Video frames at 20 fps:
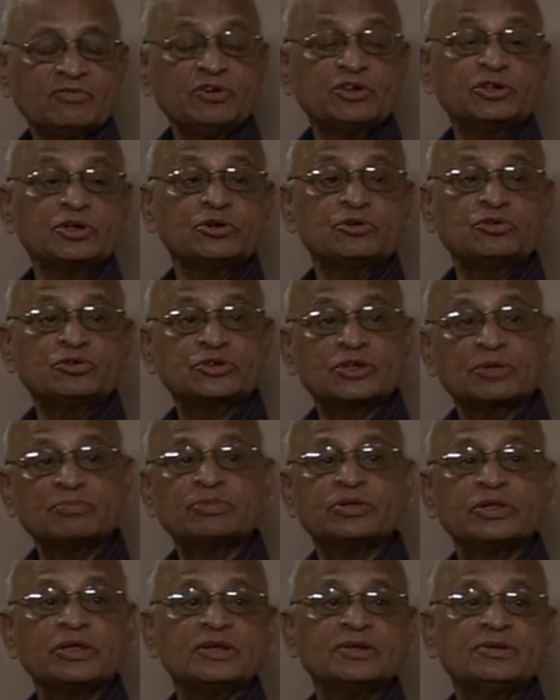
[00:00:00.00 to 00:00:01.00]
we should do
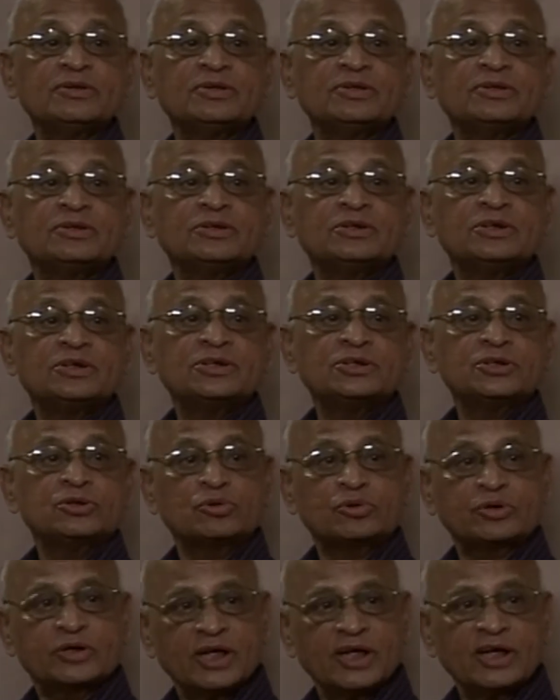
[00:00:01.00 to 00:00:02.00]
something
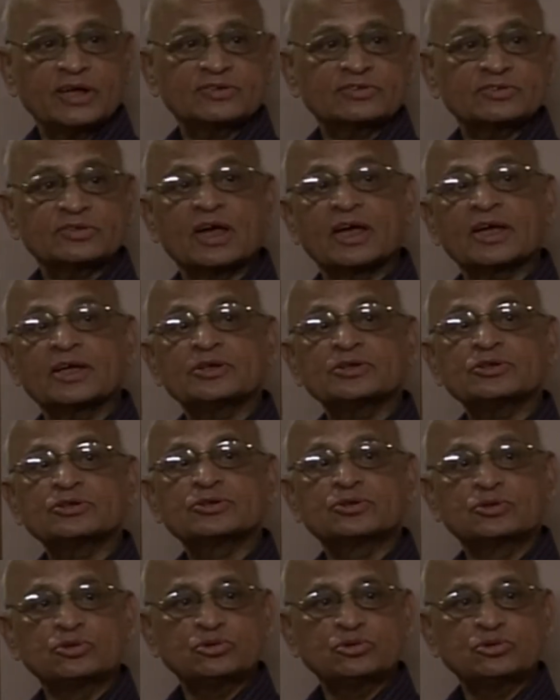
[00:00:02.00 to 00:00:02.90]
to take science